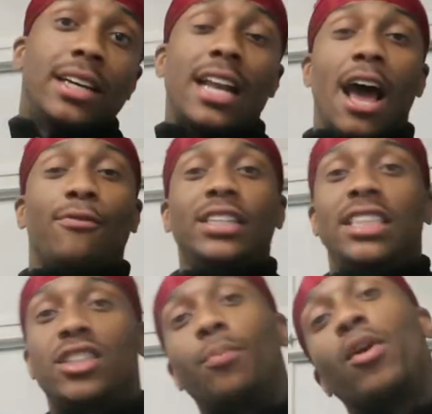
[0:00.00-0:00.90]
good,
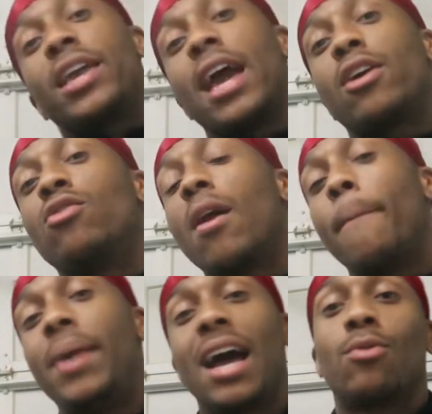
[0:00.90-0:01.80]
athletes? It's your boy, Keiko, and
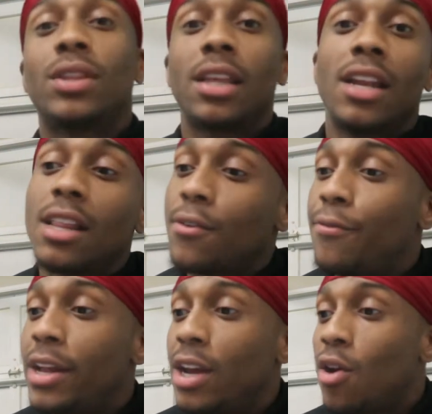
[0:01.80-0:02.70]
I'm back with another
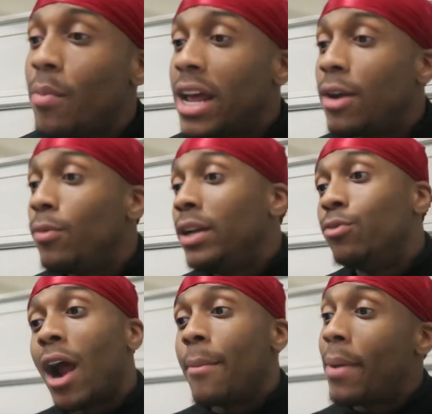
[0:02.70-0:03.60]
video, man. And we
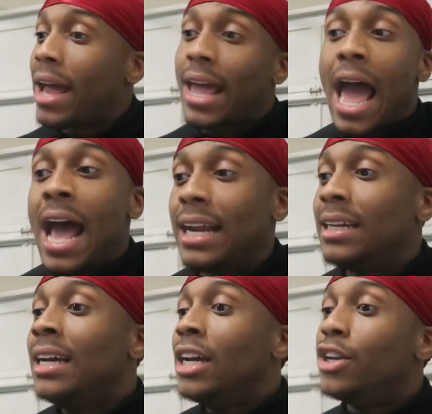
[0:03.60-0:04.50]
right back at
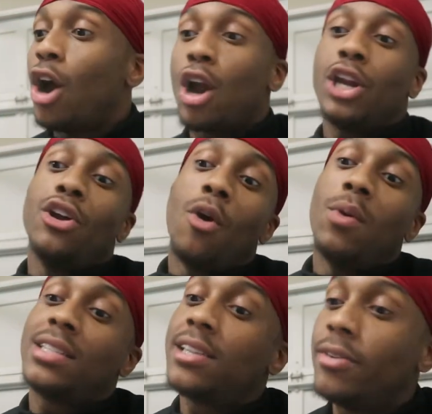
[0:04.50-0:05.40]
it. You already know
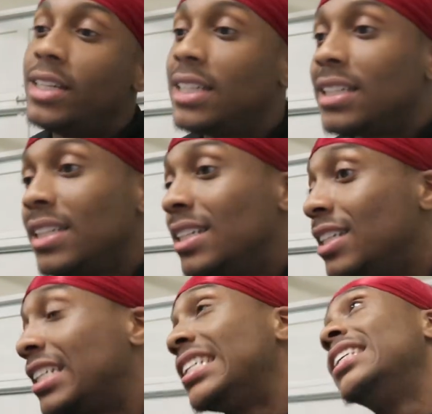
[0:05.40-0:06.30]
what series this is. This